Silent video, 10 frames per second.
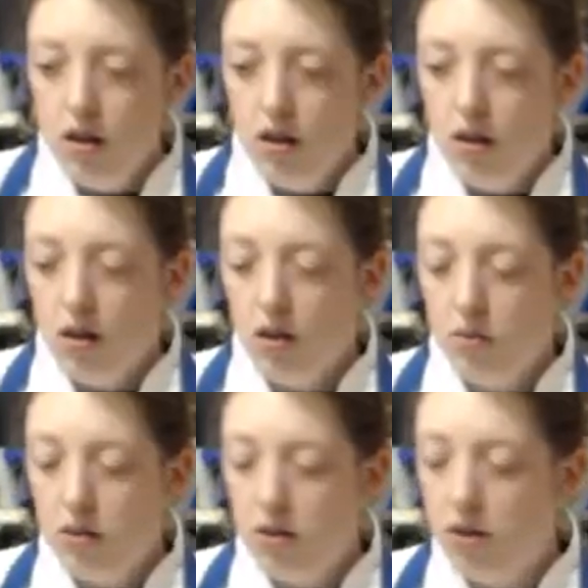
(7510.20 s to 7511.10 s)
I
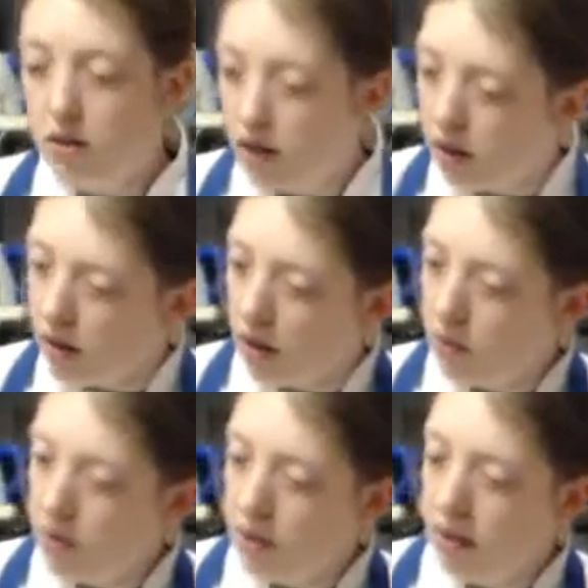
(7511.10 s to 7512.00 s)
would I
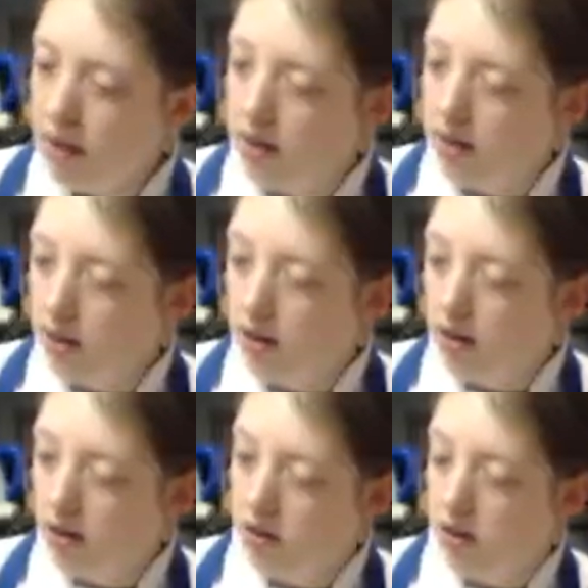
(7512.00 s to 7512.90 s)
would add
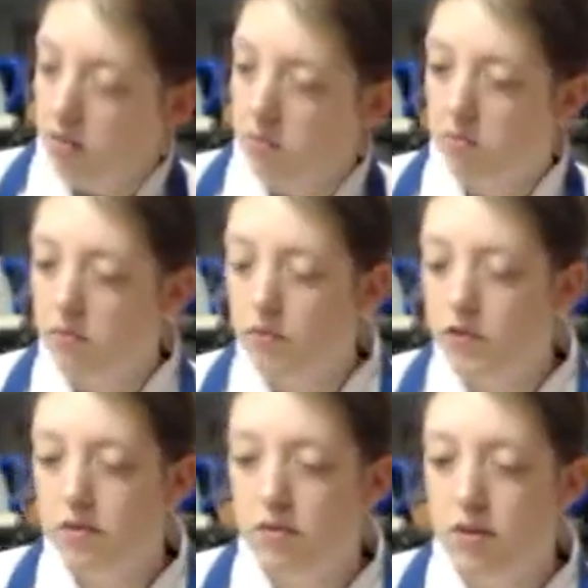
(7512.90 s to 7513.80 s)
uh, some
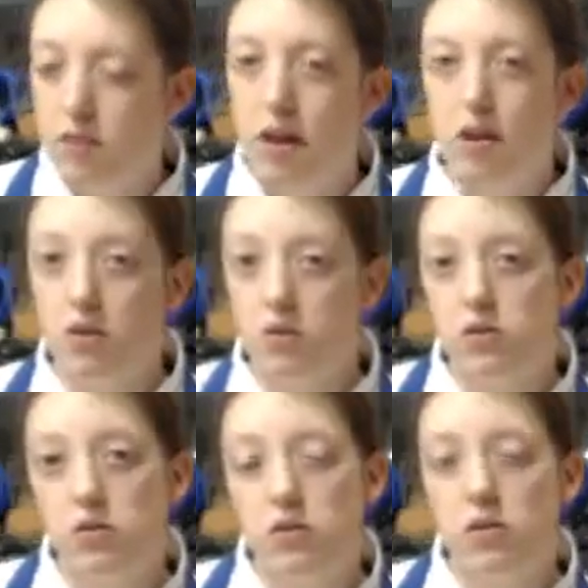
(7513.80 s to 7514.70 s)

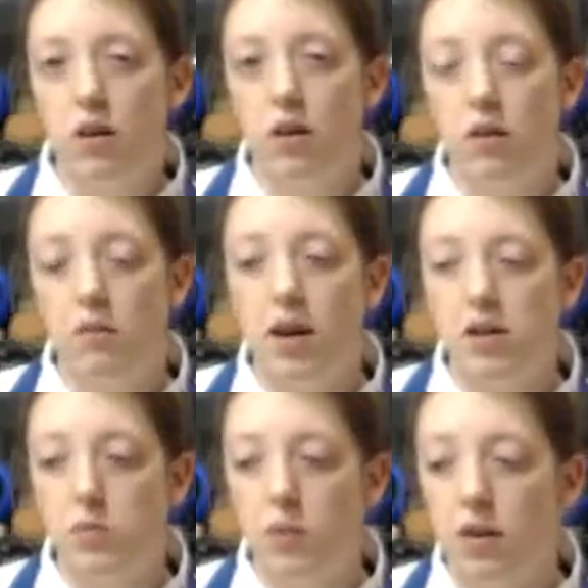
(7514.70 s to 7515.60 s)
tomatoes um,
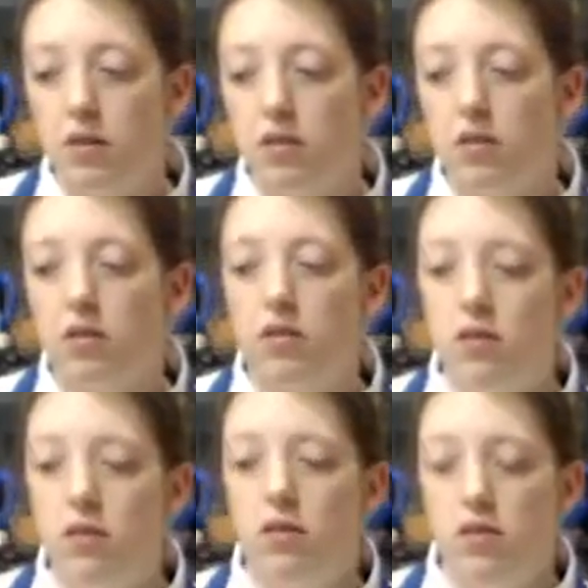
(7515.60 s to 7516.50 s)
as well.
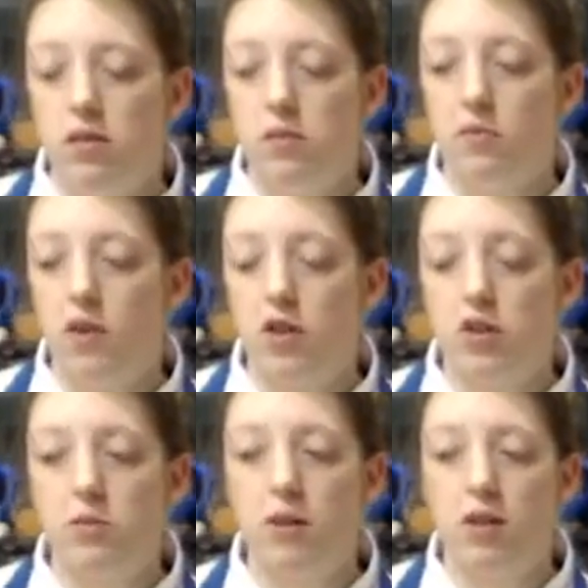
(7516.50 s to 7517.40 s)
Some fresh
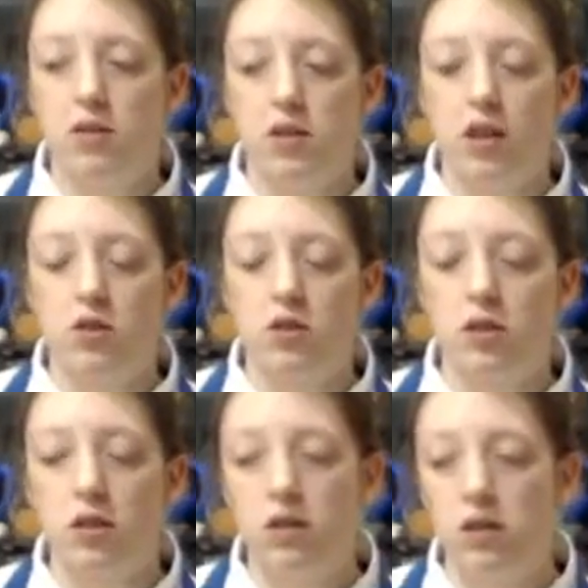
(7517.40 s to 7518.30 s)
tomatoes,
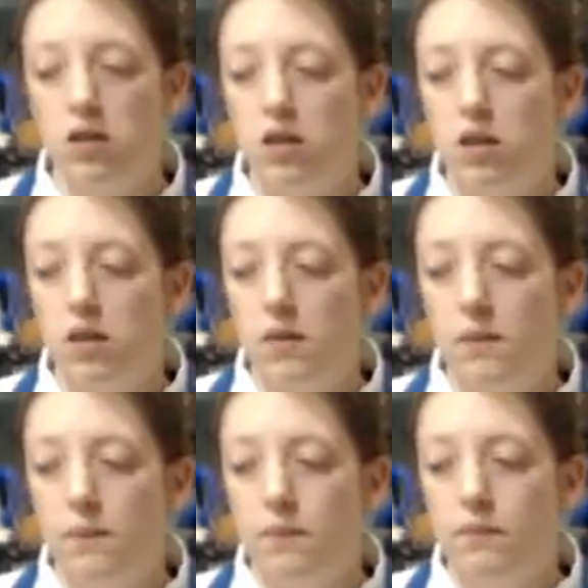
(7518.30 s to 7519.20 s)
actually.
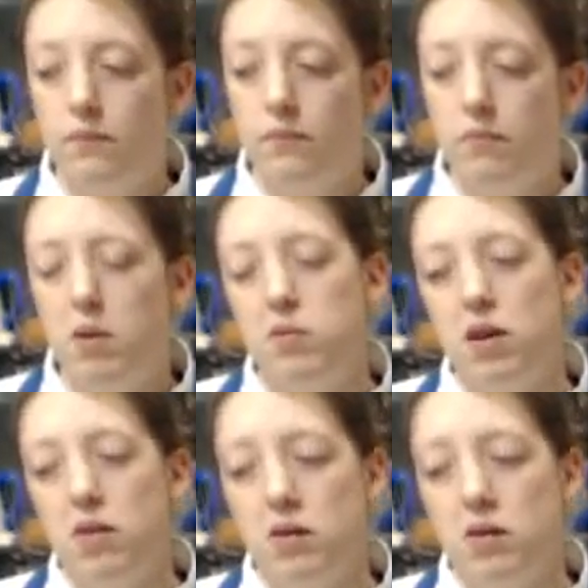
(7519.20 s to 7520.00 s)
Maybe or,